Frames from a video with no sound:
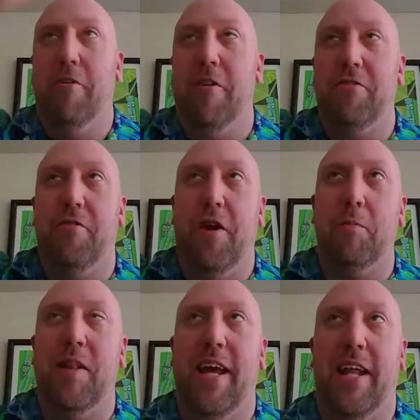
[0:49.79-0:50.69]
this fair
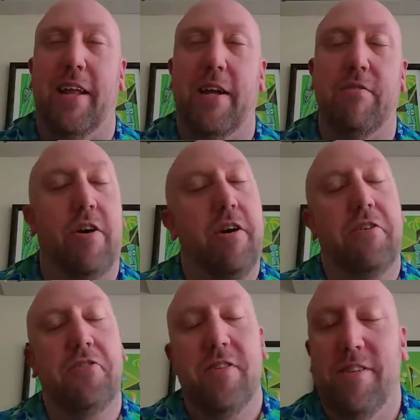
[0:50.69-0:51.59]
planet of
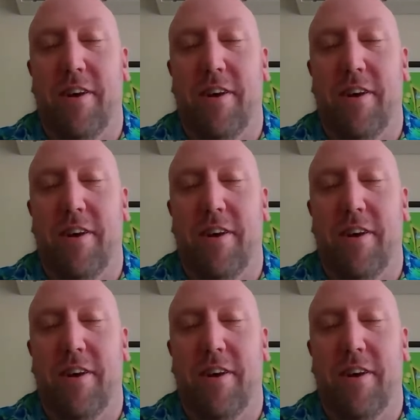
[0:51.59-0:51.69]
ours